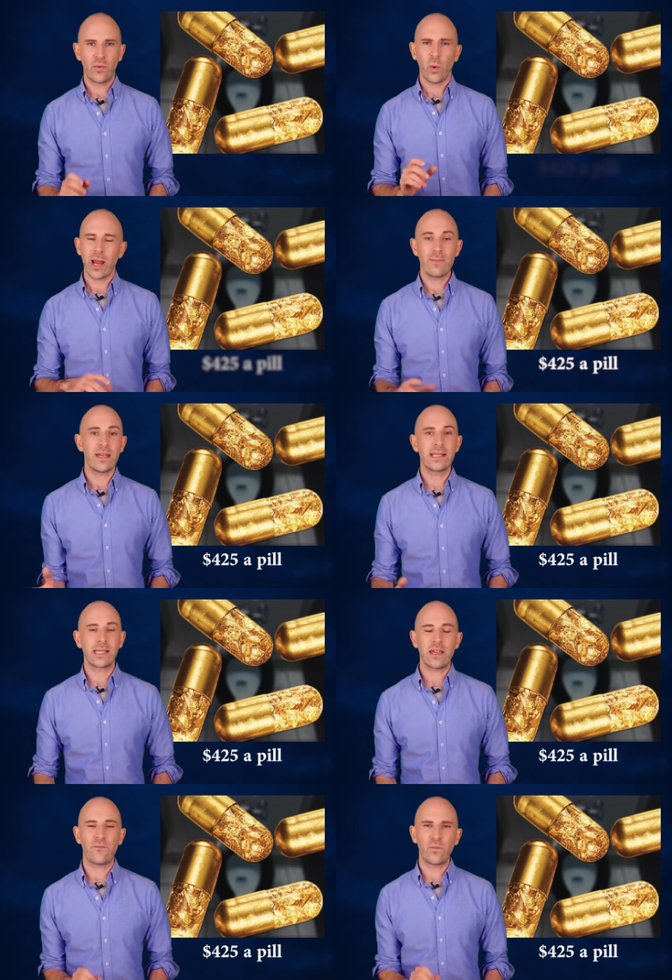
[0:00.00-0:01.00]
For a
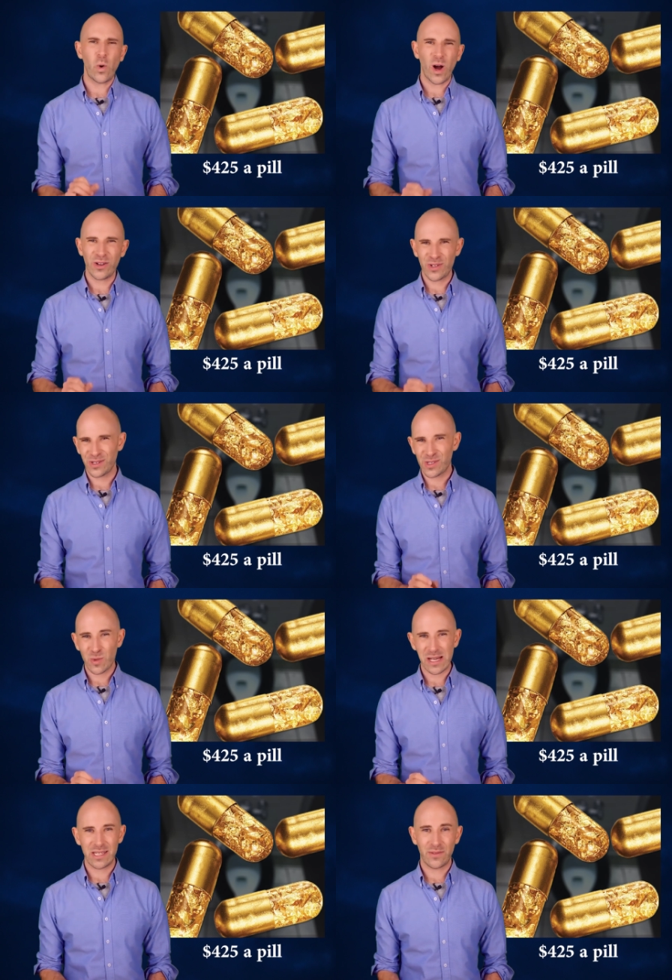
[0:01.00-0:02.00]
measly
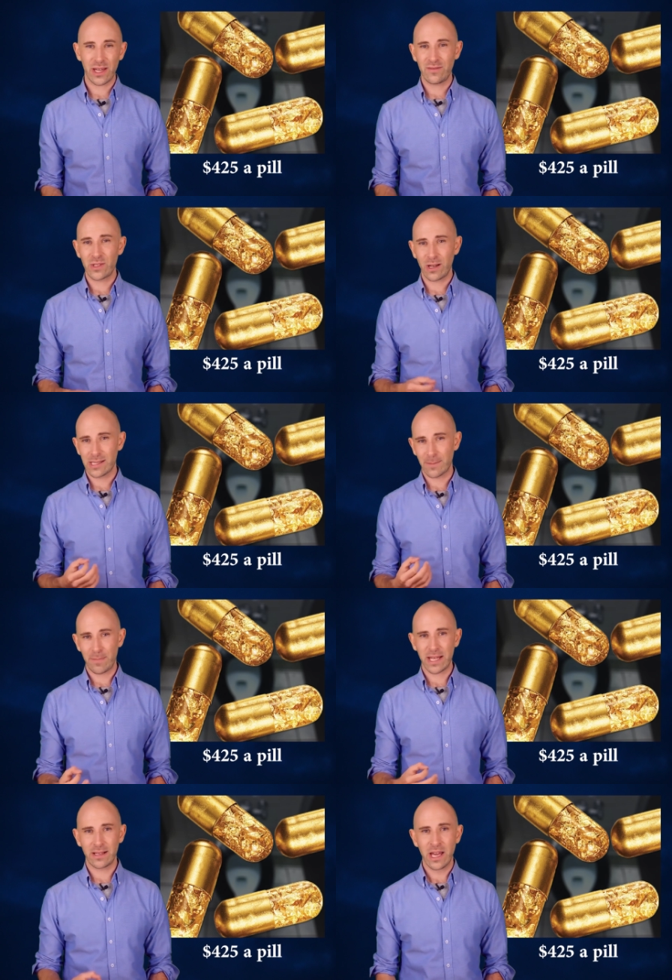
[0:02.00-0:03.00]
$425 a
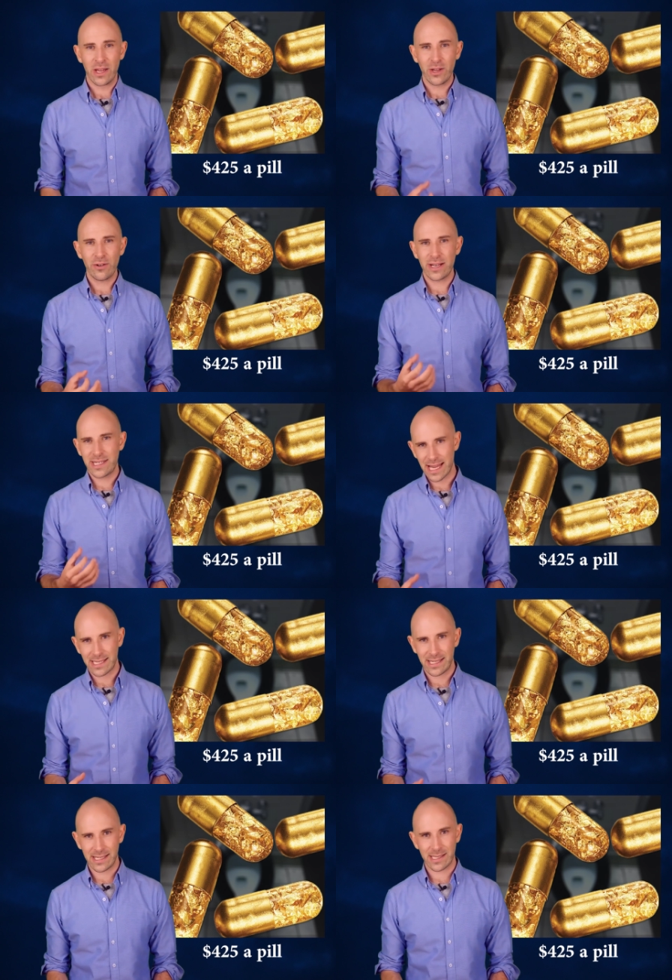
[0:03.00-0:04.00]
pill, your
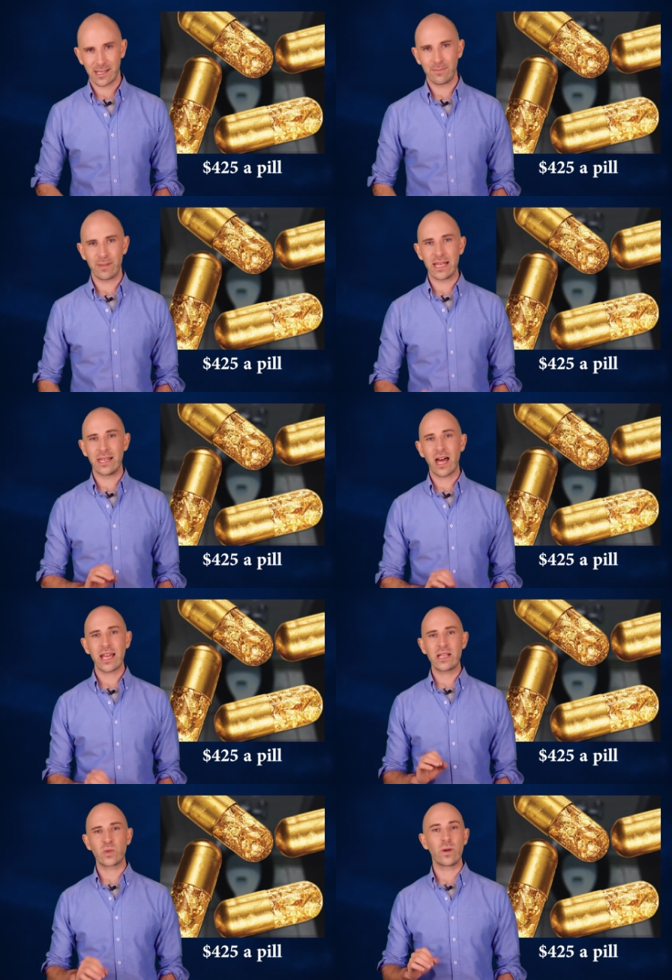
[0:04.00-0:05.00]
intestines can be
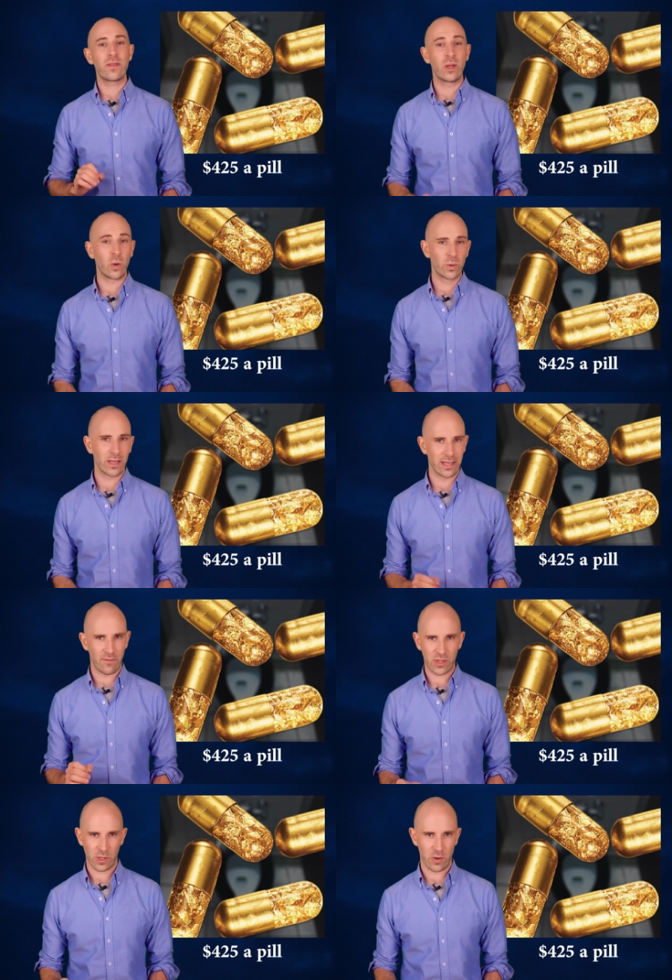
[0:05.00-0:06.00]
lined with gold
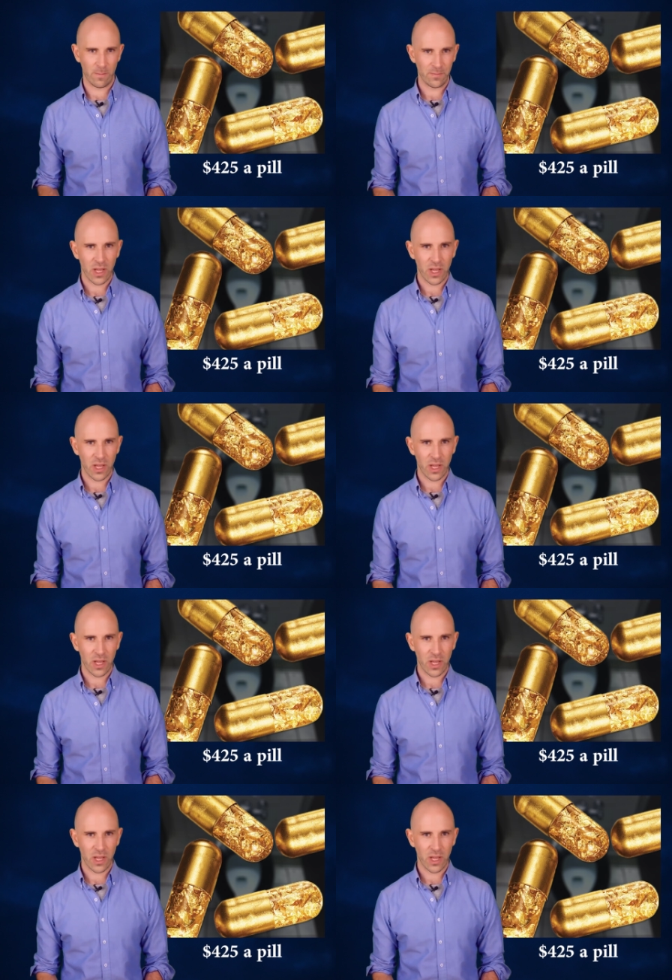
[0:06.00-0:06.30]
leaf to